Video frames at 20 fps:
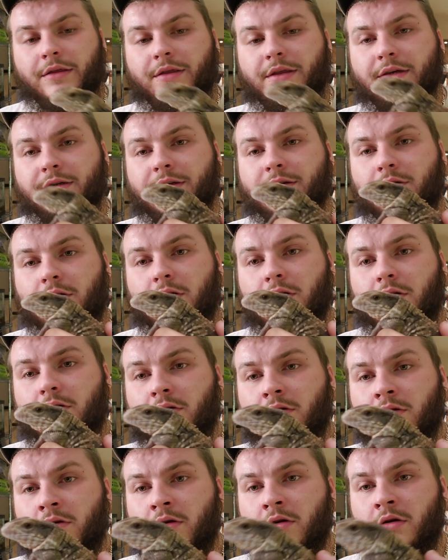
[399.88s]
this
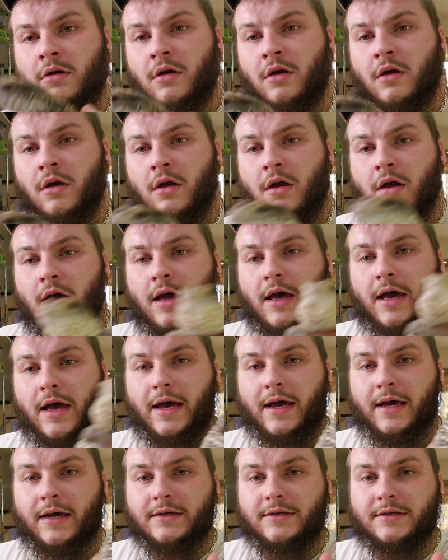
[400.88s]
girl
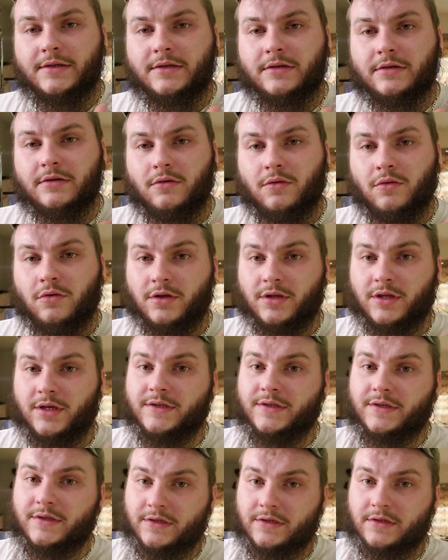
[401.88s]
has, or
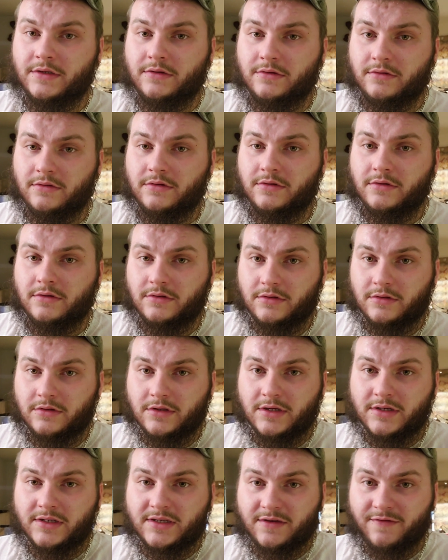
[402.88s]
this
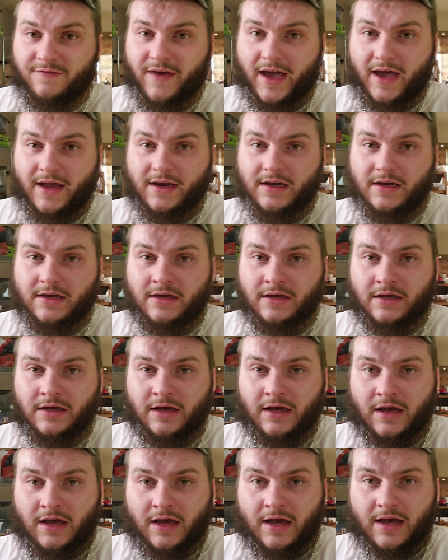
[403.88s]
Savannah
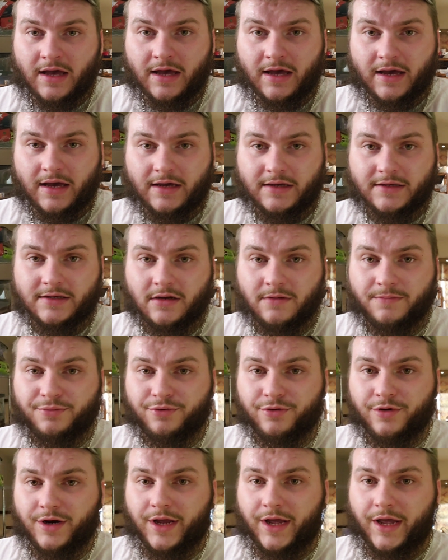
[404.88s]
has a
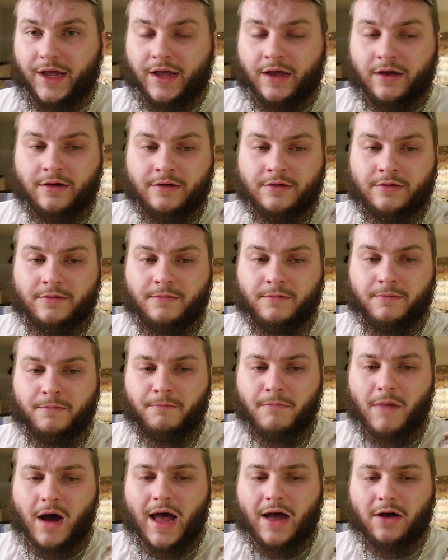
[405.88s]
pretty
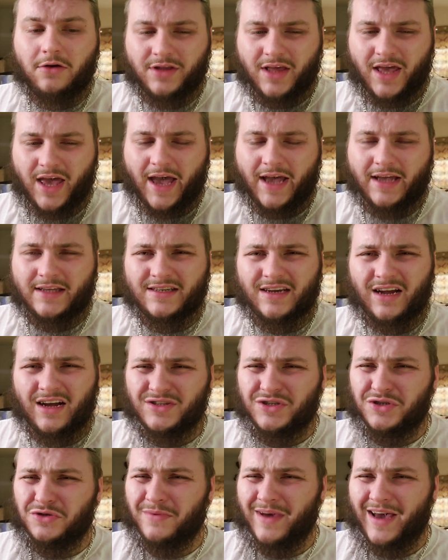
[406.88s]
mild case,
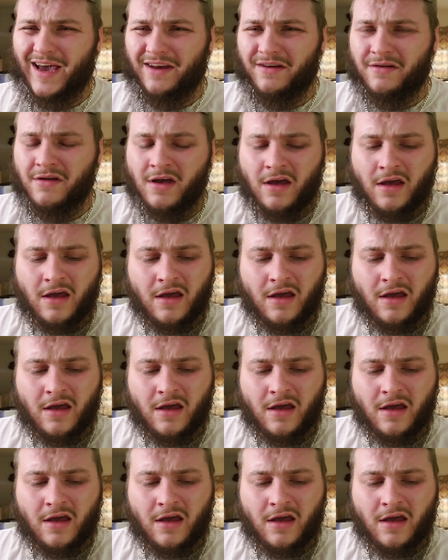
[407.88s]
not too bad.